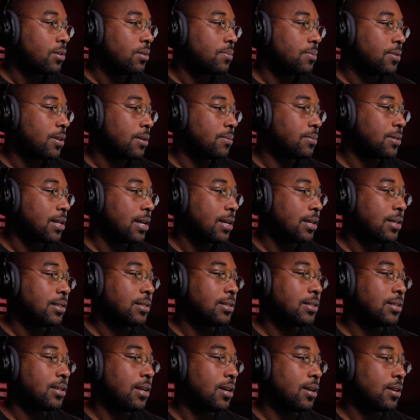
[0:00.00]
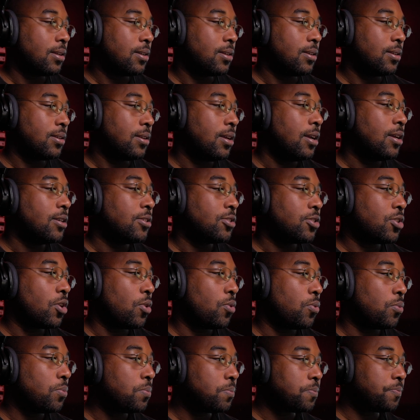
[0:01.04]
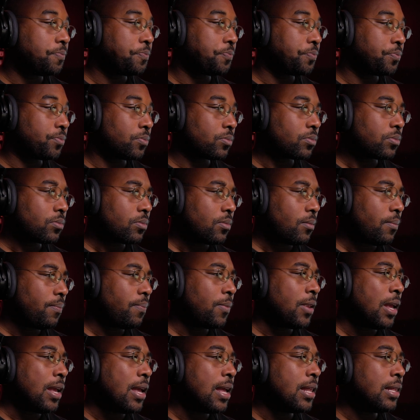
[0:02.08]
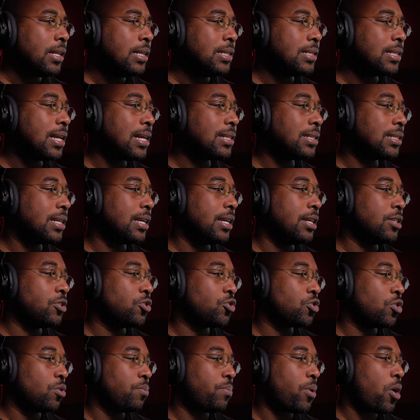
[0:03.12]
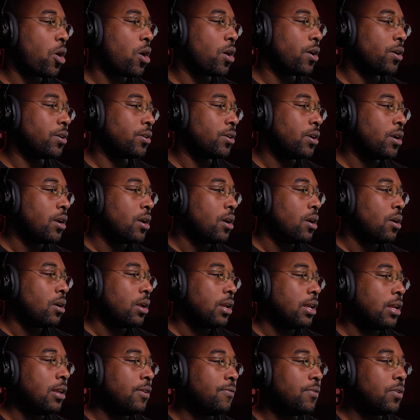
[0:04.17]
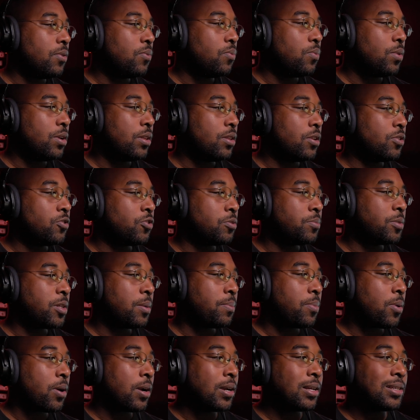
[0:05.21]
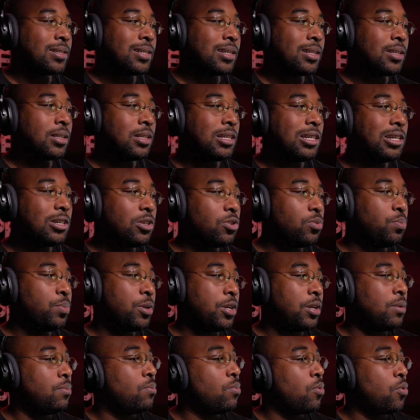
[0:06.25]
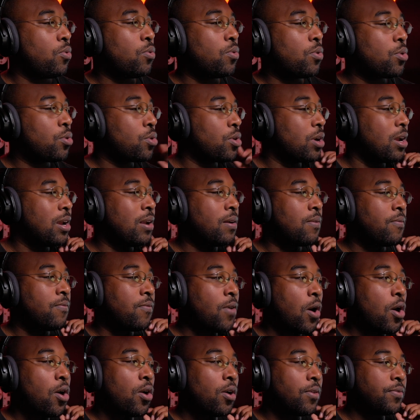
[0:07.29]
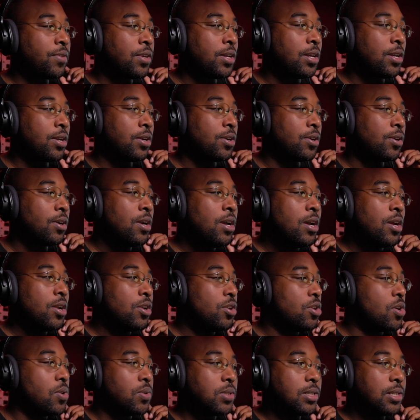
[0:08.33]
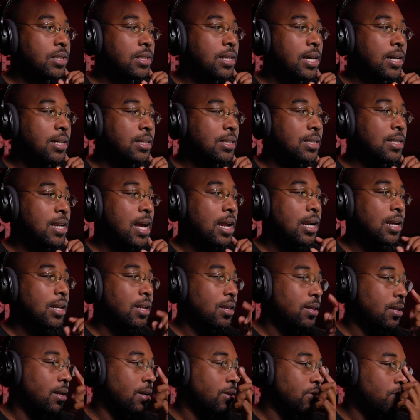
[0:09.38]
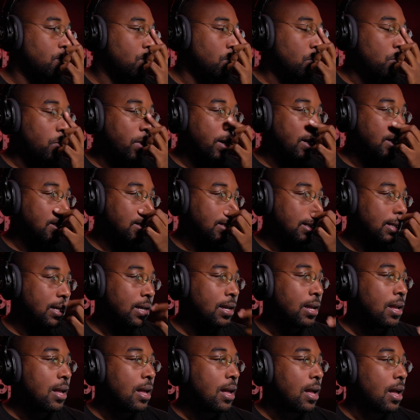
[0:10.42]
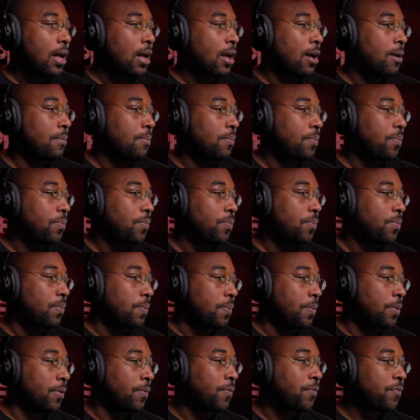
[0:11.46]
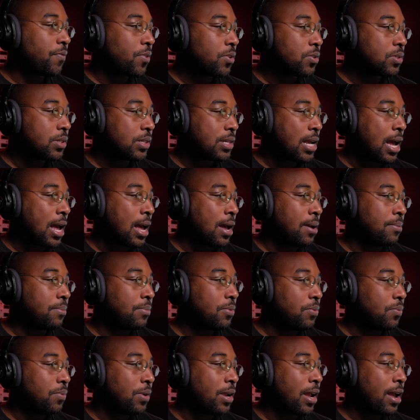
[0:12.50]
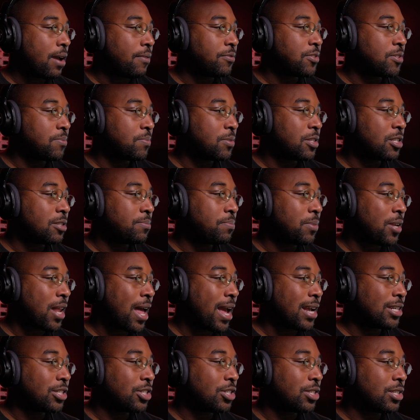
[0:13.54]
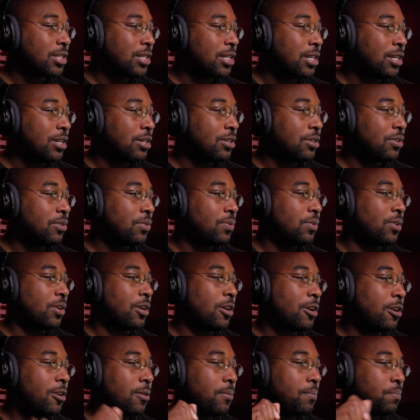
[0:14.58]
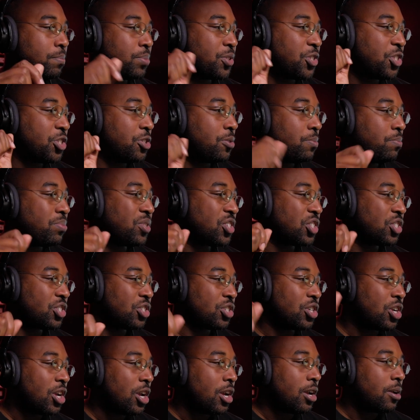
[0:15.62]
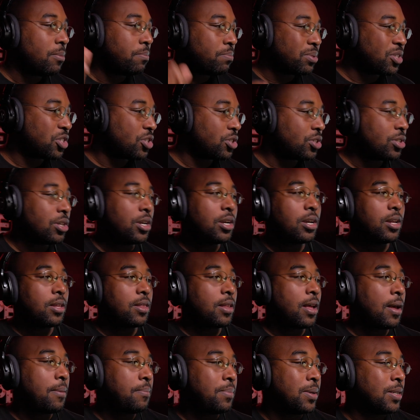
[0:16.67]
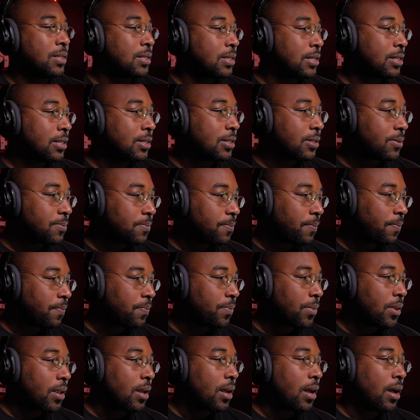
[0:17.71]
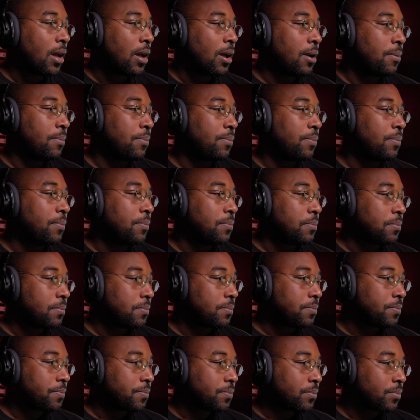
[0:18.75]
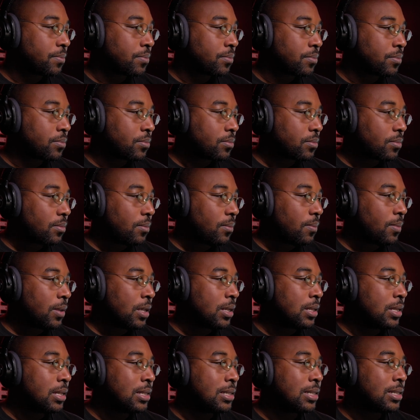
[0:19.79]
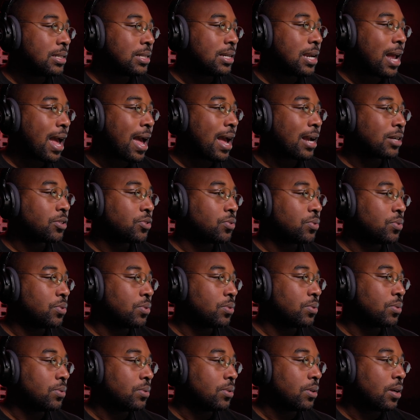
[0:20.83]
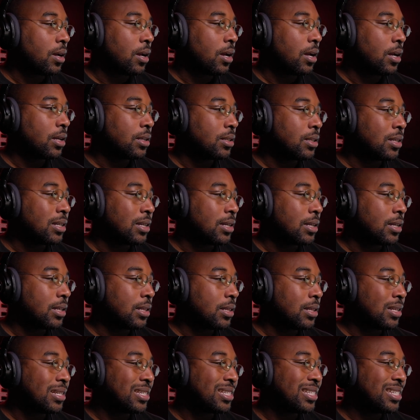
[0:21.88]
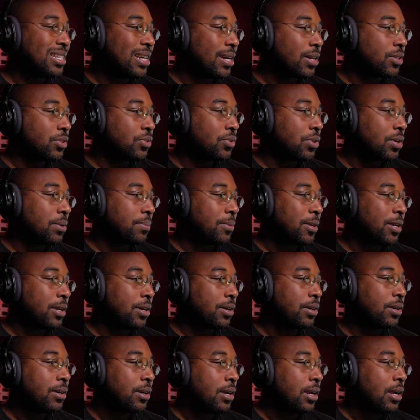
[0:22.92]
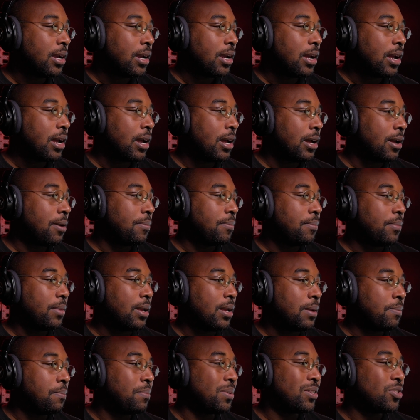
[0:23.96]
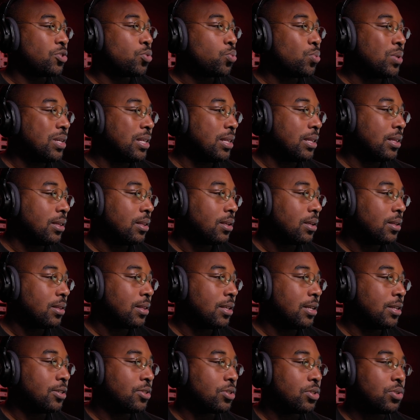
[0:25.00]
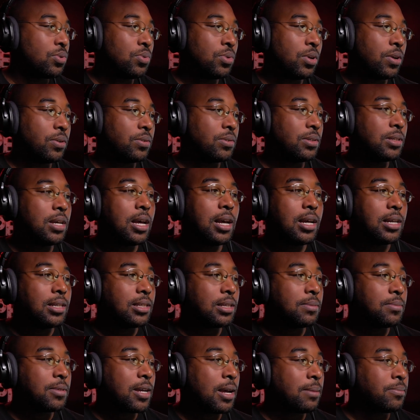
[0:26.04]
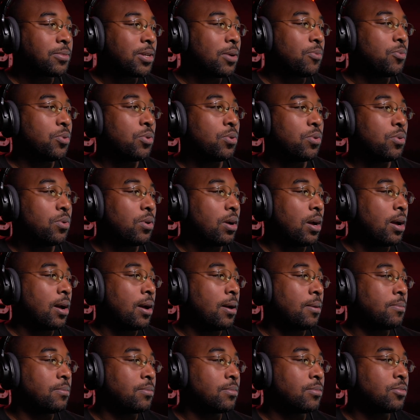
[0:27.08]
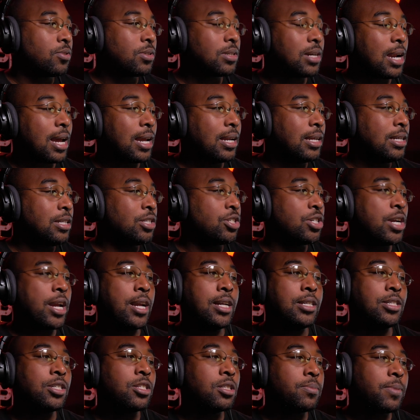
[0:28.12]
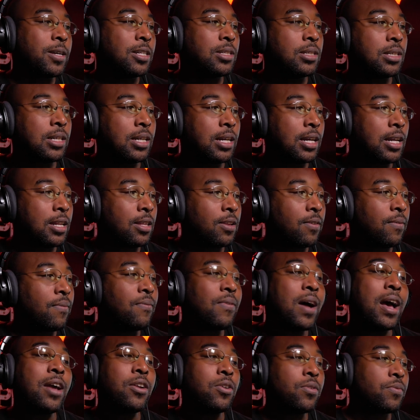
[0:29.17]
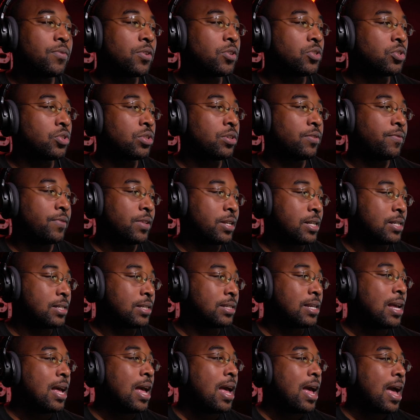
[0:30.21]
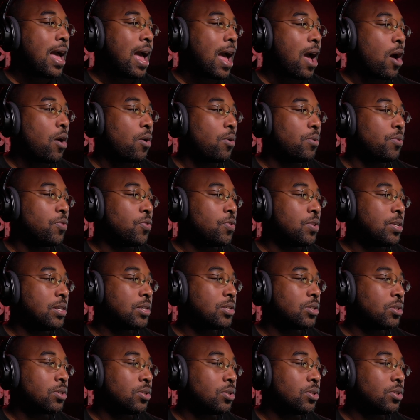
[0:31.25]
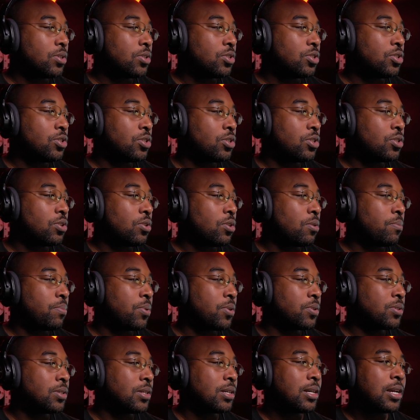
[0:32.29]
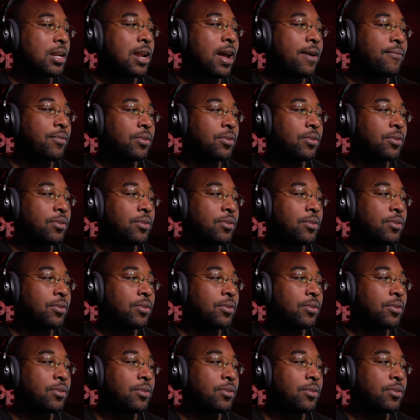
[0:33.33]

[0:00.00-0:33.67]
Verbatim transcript: Sometimes I get stuck. So at least that's the intro part. Even when the drum set part gets a little bit more involved here, notice that it's not anything too crazy. Um, the first time we have some splashes here, the psh, psh, psh, that business. Um, this is an actual, uh, the, the snare drum here um, in between these two notes. Sometimes I will um, slightly change, especially in the final version of this, how this looks, just so the person can have